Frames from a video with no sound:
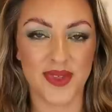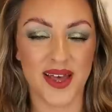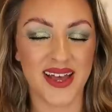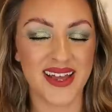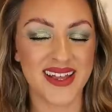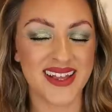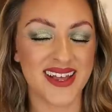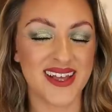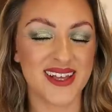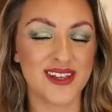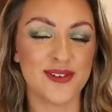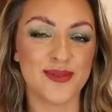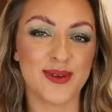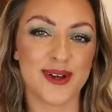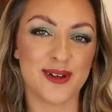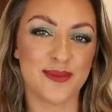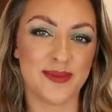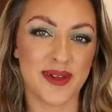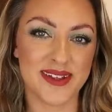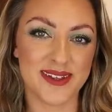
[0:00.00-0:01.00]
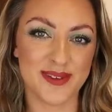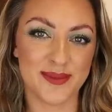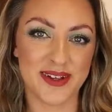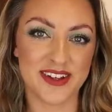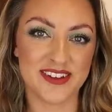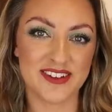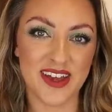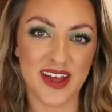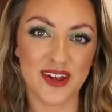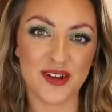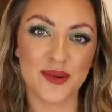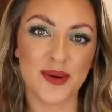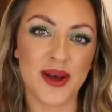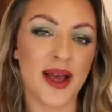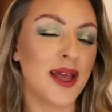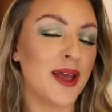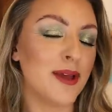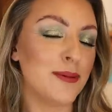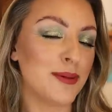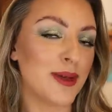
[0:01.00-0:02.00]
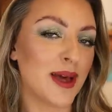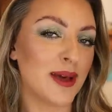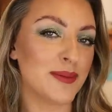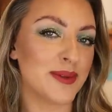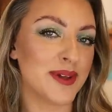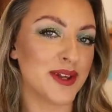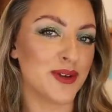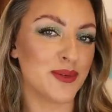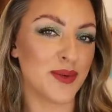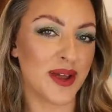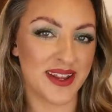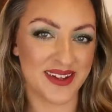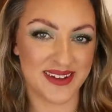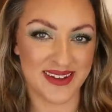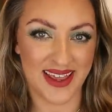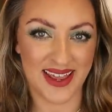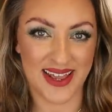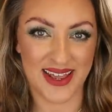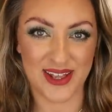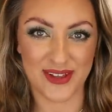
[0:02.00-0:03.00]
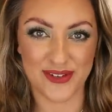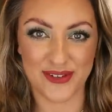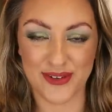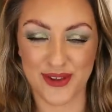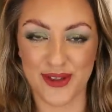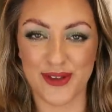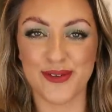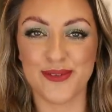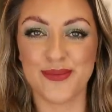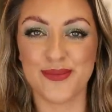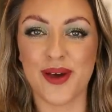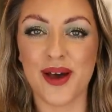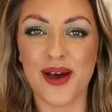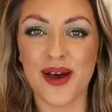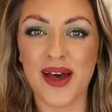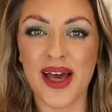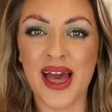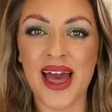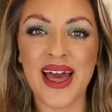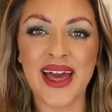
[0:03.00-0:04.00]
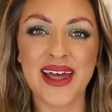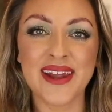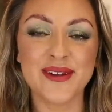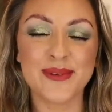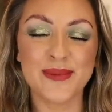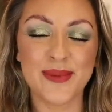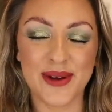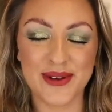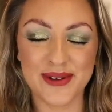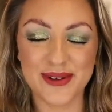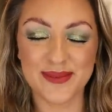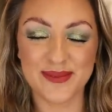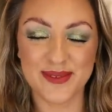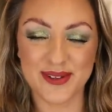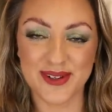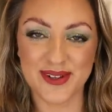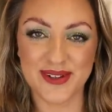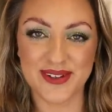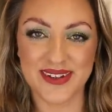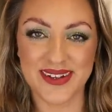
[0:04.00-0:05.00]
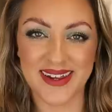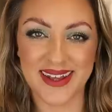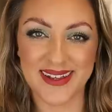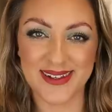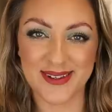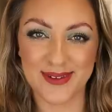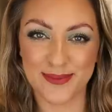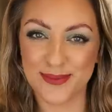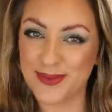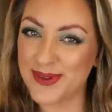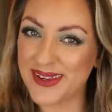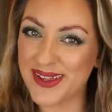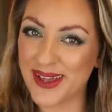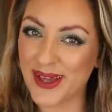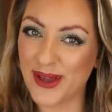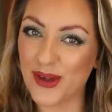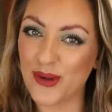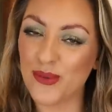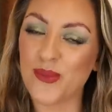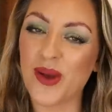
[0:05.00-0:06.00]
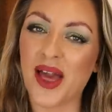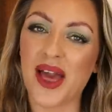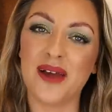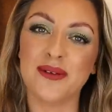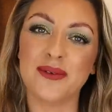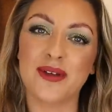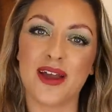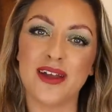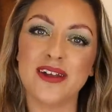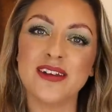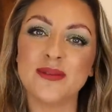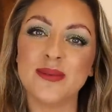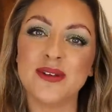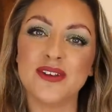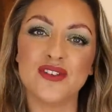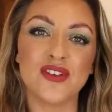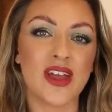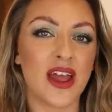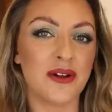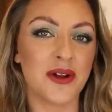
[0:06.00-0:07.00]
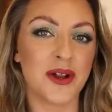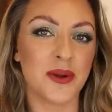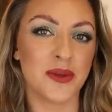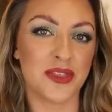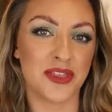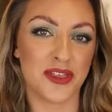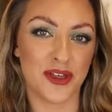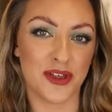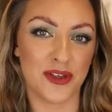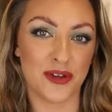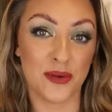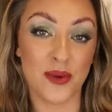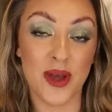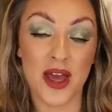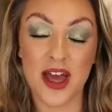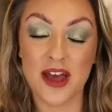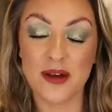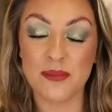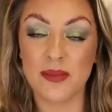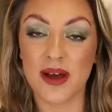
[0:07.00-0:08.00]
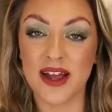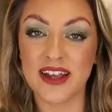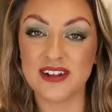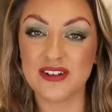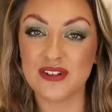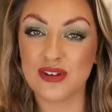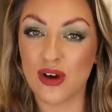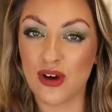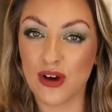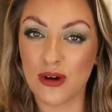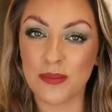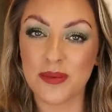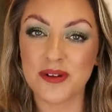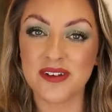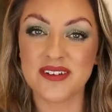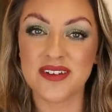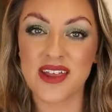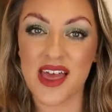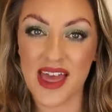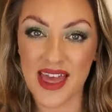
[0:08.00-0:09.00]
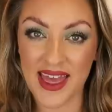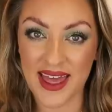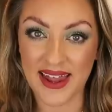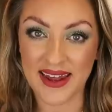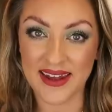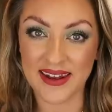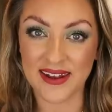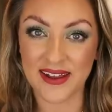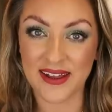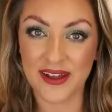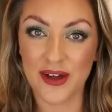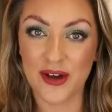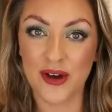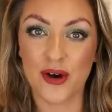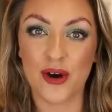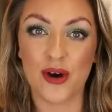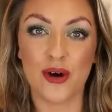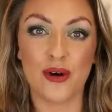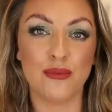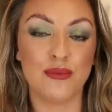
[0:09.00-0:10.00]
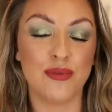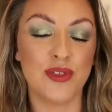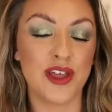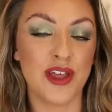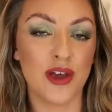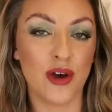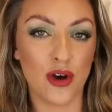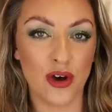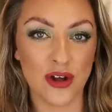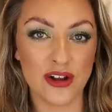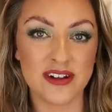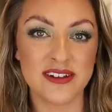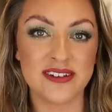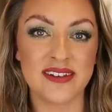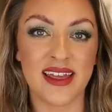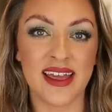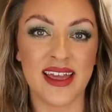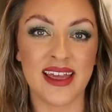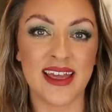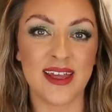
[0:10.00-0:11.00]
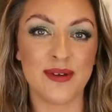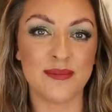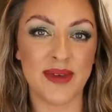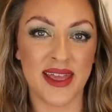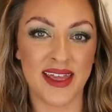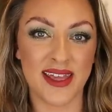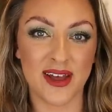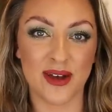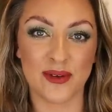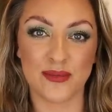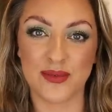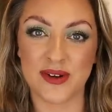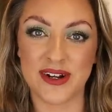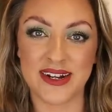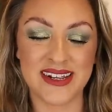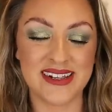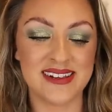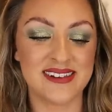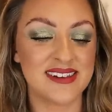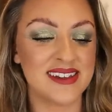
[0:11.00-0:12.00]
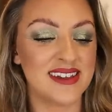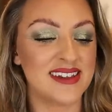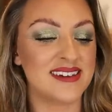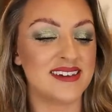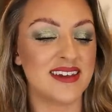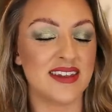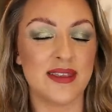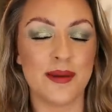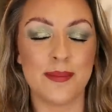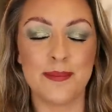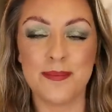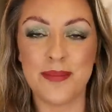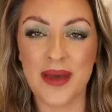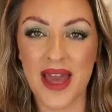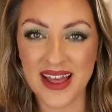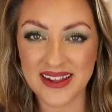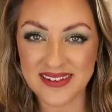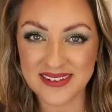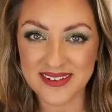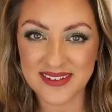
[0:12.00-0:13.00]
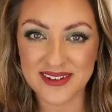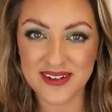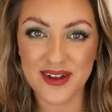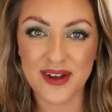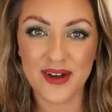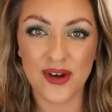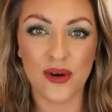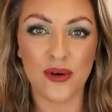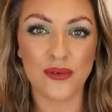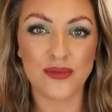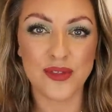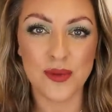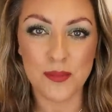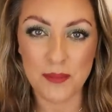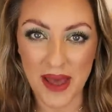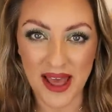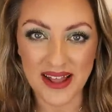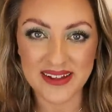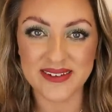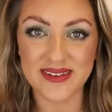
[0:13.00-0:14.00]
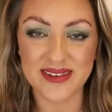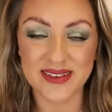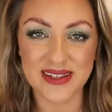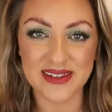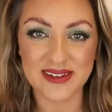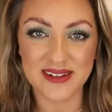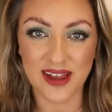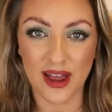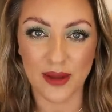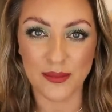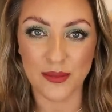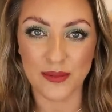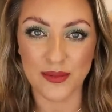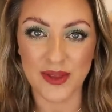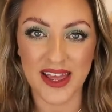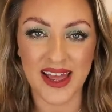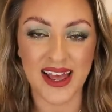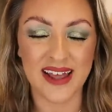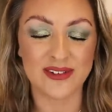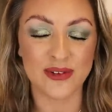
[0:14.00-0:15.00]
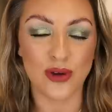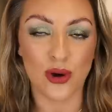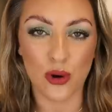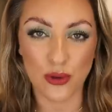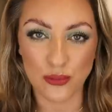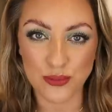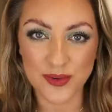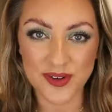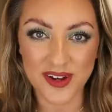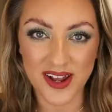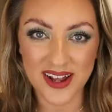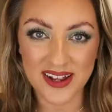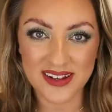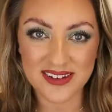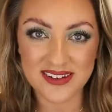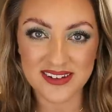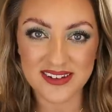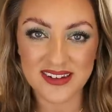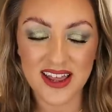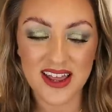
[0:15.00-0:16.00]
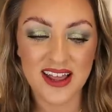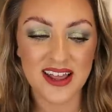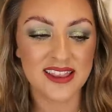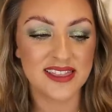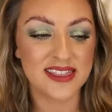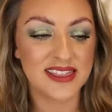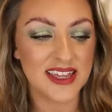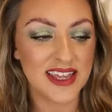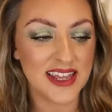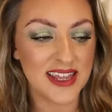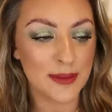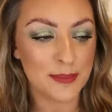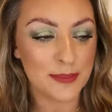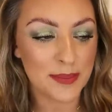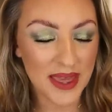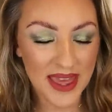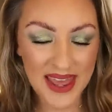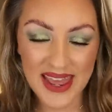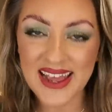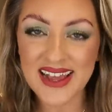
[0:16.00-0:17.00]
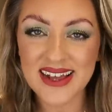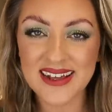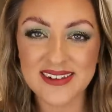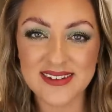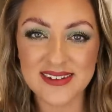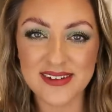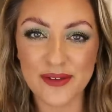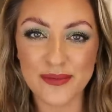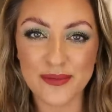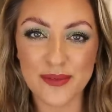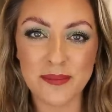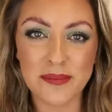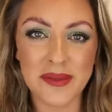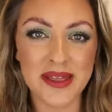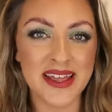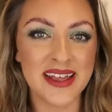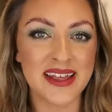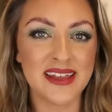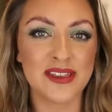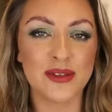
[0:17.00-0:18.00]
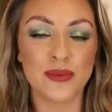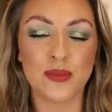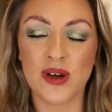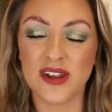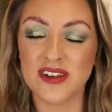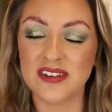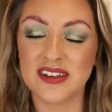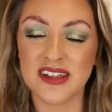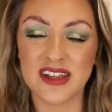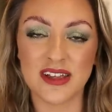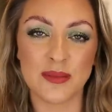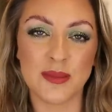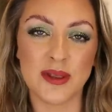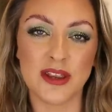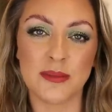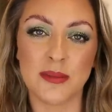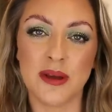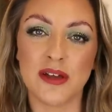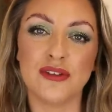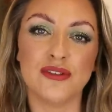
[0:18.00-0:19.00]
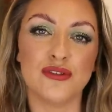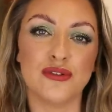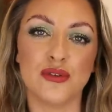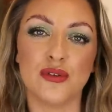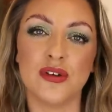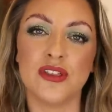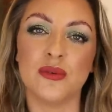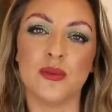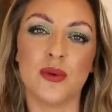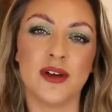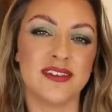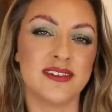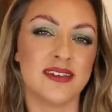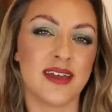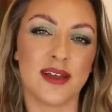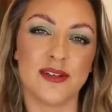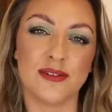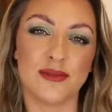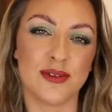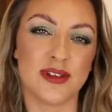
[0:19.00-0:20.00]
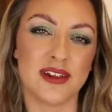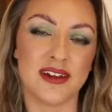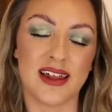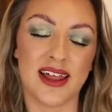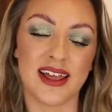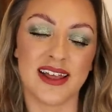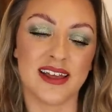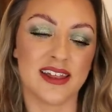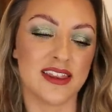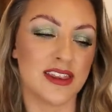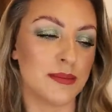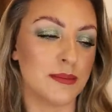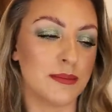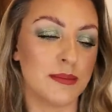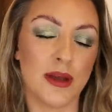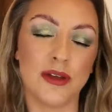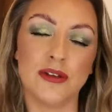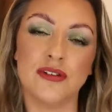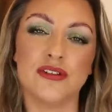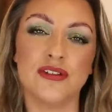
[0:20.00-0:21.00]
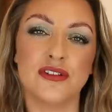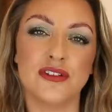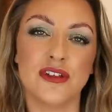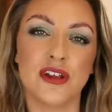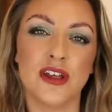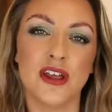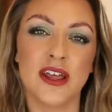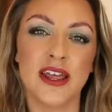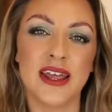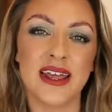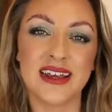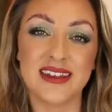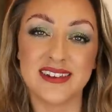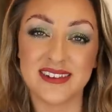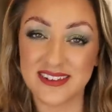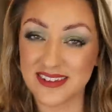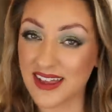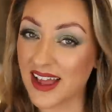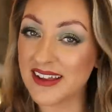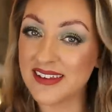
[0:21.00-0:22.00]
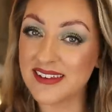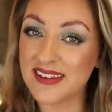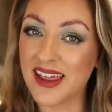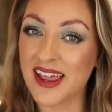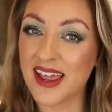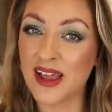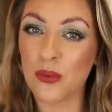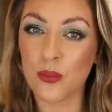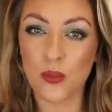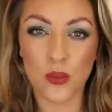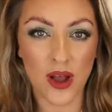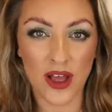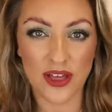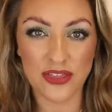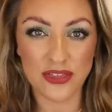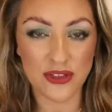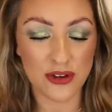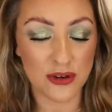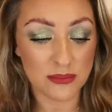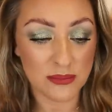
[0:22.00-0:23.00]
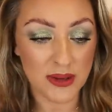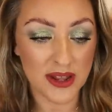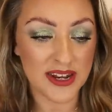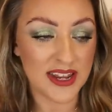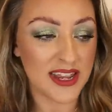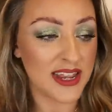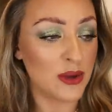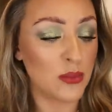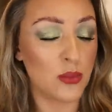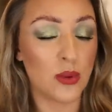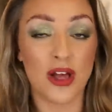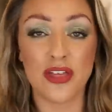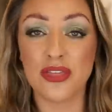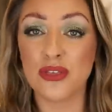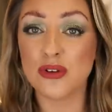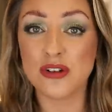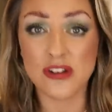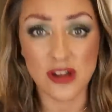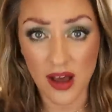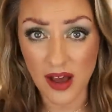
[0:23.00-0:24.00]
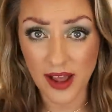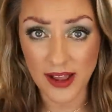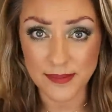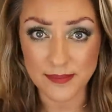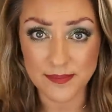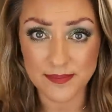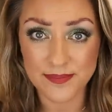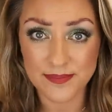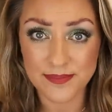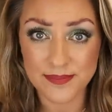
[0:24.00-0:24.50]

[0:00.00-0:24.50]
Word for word: Hi guys, welcome back to my channel. I hope you're having a great day so far and welcome to today's video where I'm going to be sharing with you my top 10 of the holiday makeup releases, the best of the best this time of year has offered us. The picks for me, the ones that give me the most joy, the ones that I feel like are the most exciting, worth your money, worth your time